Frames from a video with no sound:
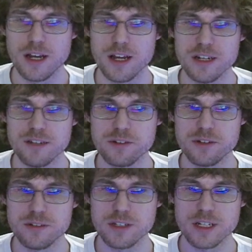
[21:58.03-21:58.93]
And if you're
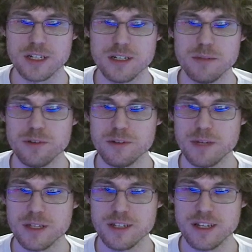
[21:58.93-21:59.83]
using like an input
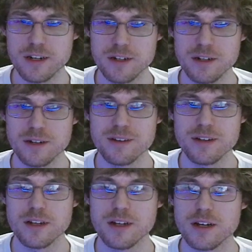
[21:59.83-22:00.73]
method editor,
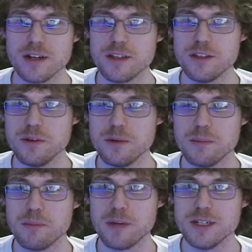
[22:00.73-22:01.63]
you
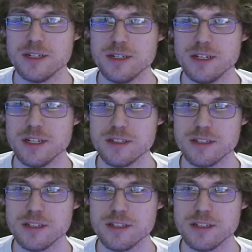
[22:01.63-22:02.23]
might need to